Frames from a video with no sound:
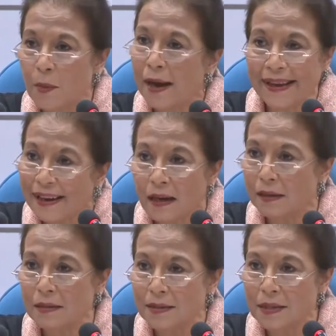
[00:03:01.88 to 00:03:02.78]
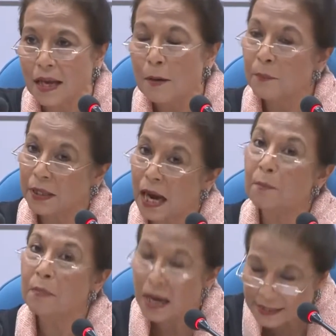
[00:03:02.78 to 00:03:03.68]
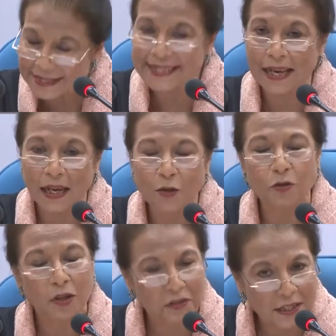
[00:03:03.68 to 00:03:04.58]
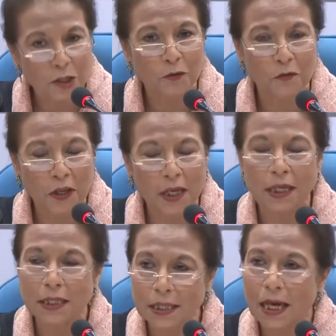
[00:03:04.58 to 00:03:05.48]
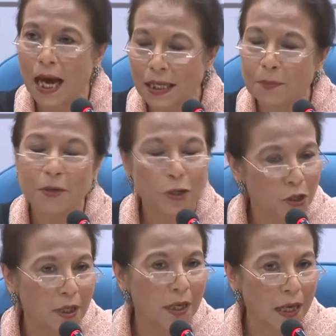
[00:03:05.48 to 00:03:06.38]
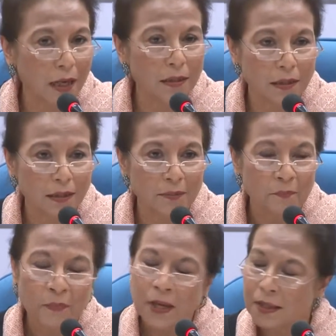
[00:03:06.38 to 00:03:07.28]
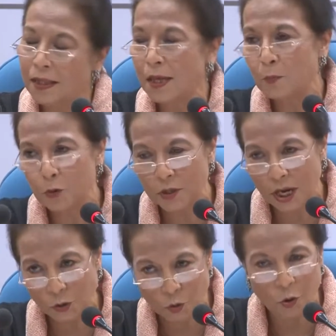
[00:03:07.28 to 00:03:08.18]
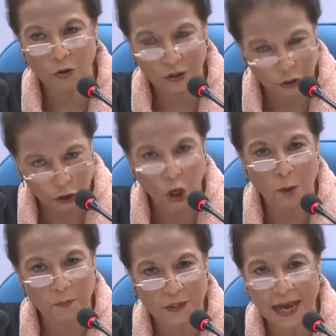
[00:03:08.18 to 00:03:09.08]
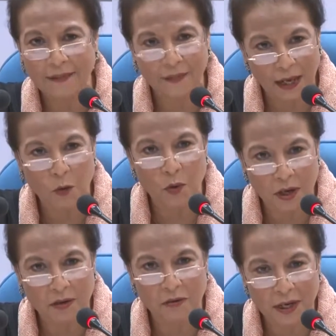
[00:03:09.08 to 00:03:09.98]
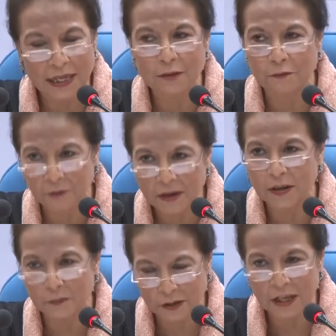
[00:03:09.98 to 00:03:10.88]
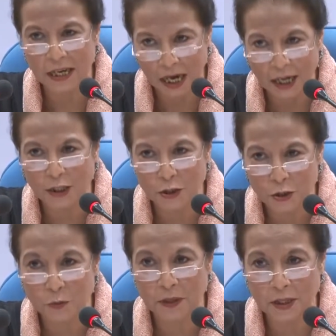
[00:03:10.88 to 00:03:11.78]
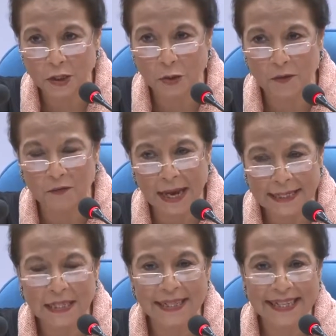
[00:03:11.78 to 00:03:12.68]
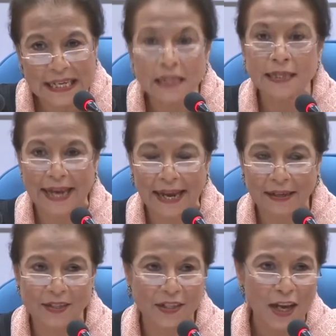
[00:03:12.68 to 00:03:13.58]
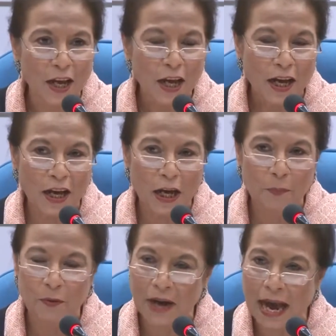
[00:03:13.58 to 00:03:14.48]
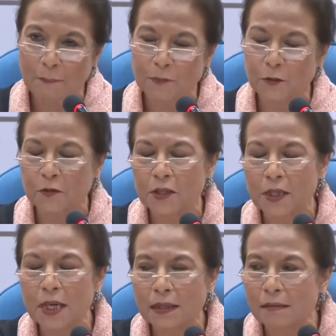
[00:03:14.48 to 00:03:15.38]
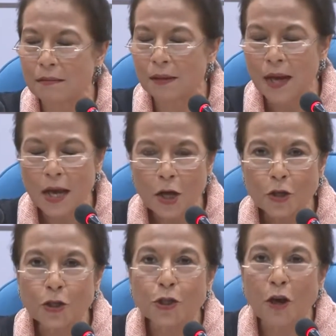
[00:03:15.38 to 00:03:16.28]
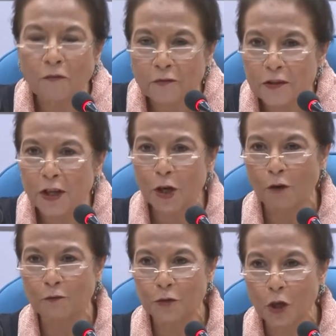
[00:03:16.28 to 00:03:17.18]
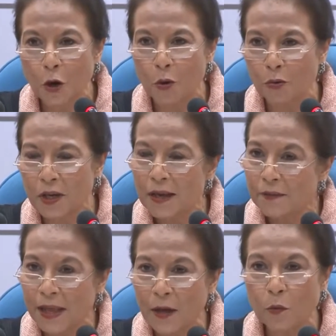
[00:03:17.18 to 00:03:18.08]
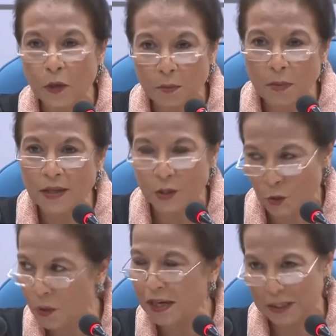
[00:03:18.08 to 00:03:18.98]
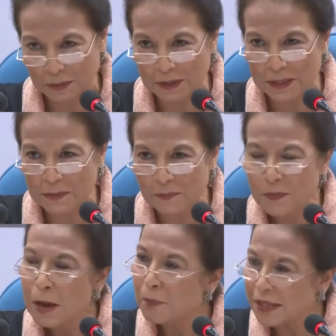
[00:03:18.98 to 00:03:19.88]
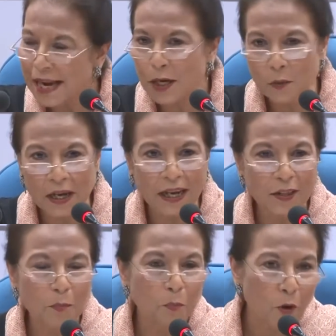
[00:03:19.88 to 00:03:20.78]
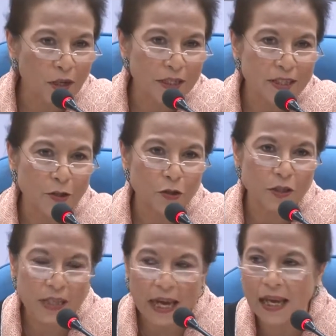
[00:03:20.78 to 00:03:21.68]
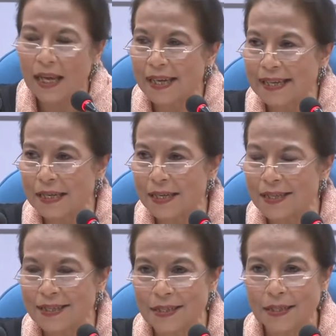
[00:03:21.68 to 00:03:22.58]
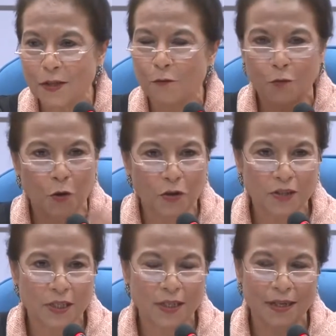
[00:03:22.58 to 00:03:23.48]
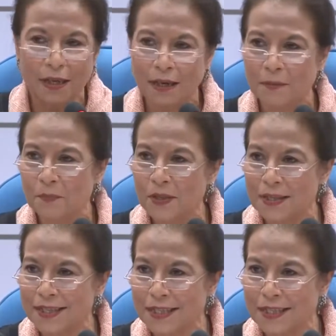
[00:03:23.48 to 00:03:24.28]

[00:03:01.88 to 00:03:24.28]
my eyes. But I must say, to the credit of the Indian High Commission in London, that they pulled out all the stops, and they were really very, very kind to me. So if that is an index, perhaps of a certain softening of tone, then we must welcome it. But anyway, the point today is, of course, this